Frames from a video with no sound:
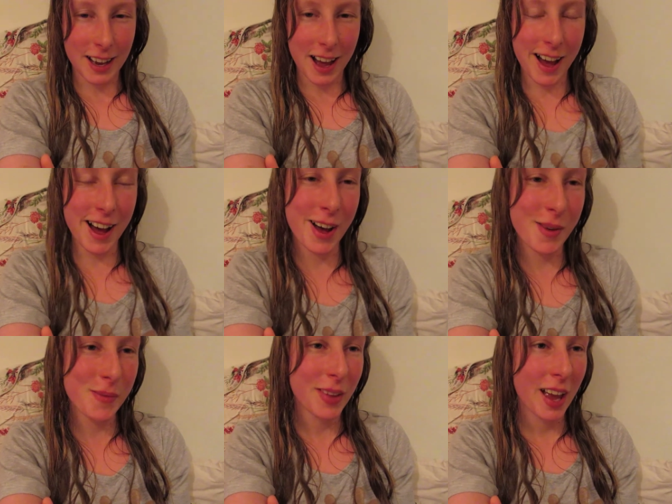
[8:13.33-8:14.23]

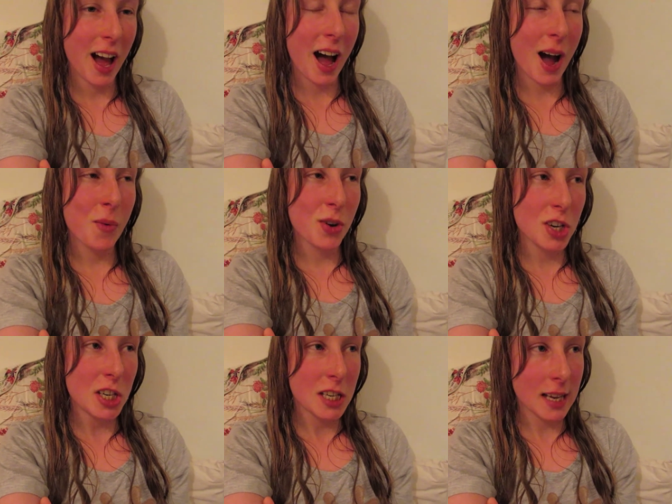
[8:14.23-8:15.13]
um, I
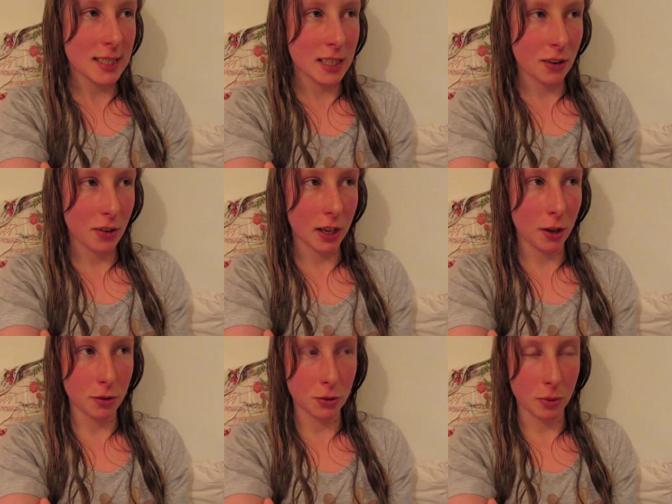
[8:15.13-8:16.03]
wouldn't necessarily
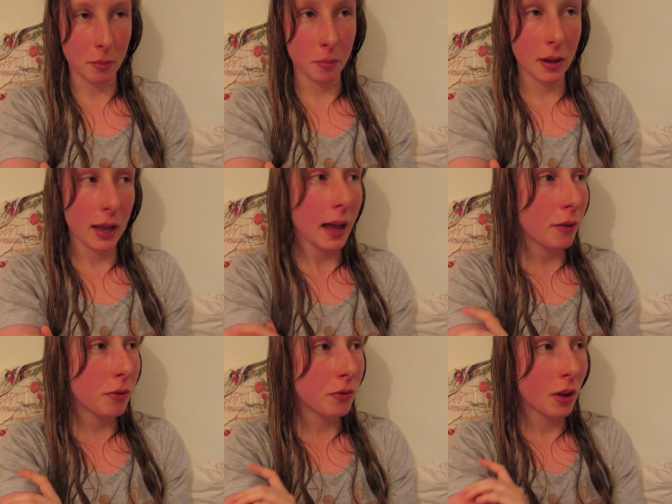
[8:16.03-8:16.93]
go to him, but
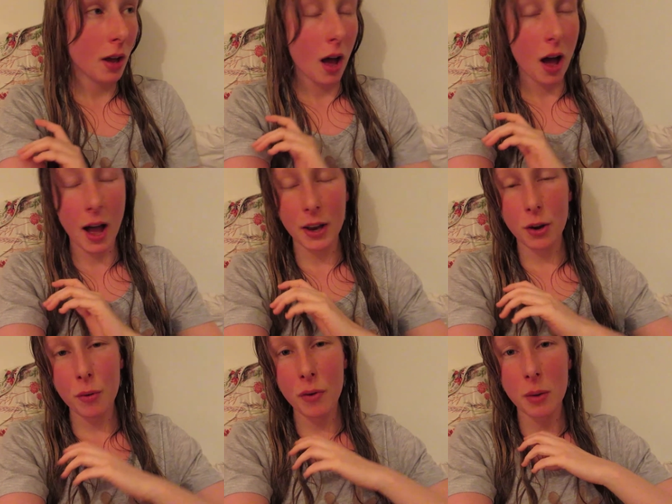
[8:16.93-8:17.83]
if, I
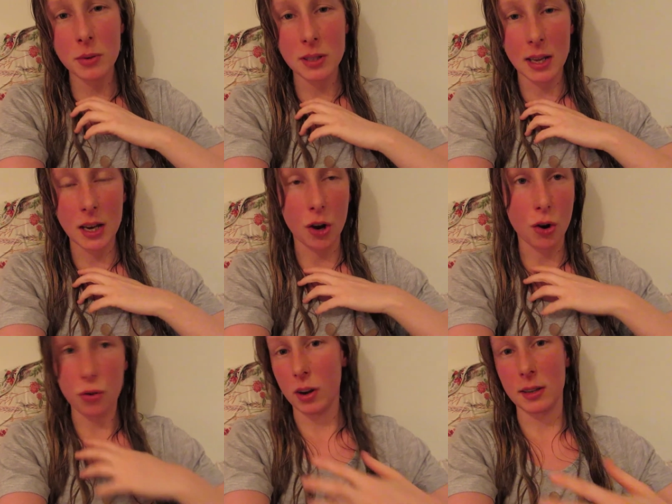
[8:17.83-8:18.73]
know if I was in a
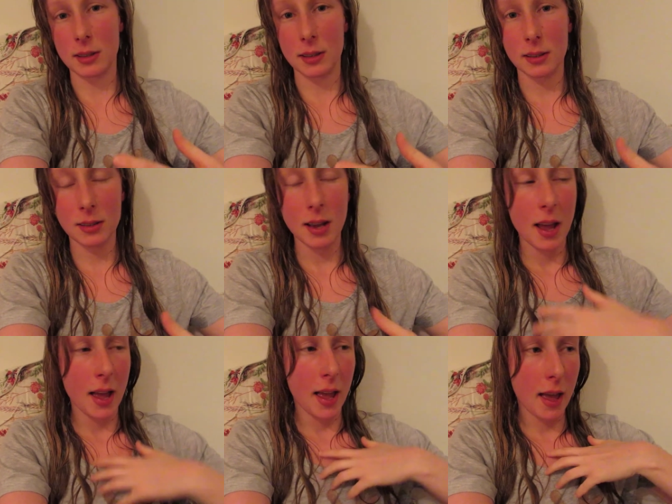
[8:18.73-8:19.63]
crisis,
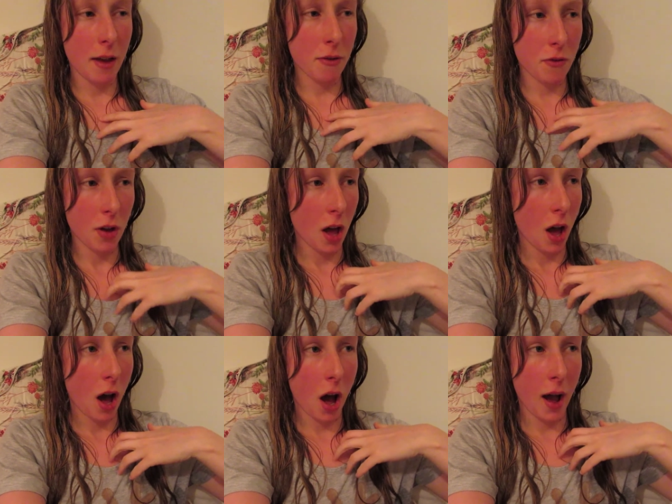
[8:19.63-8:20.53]
if
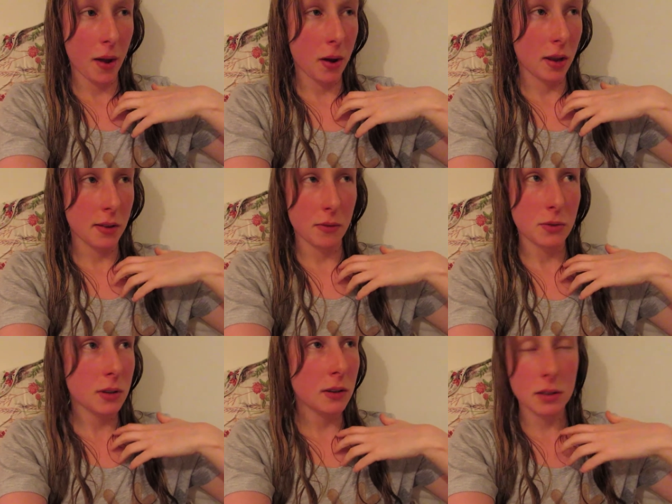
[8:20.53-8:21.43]
I,
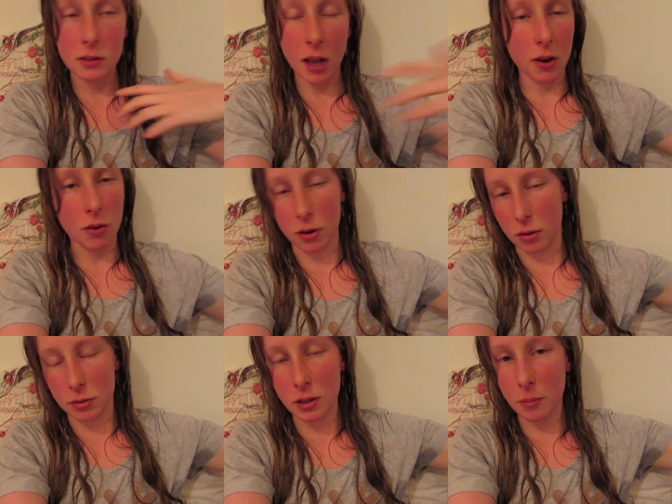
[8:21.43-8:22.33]
so, I don't
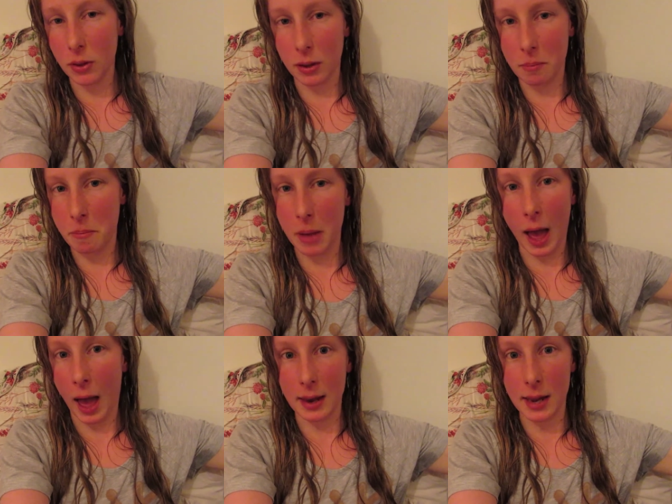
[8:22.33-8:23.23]
know, something
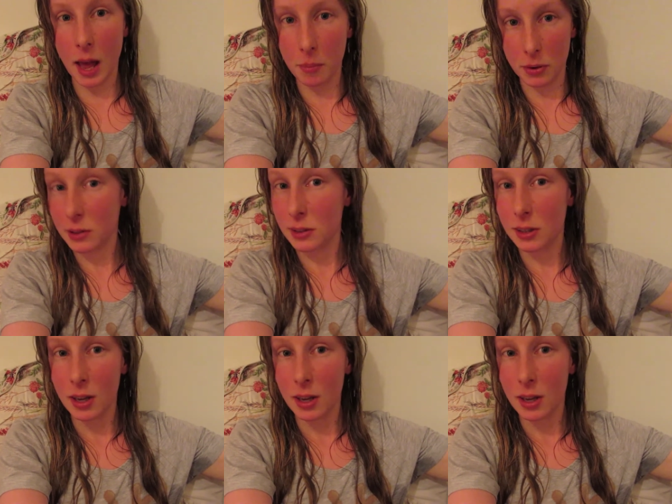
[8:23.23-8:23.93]
bad happened,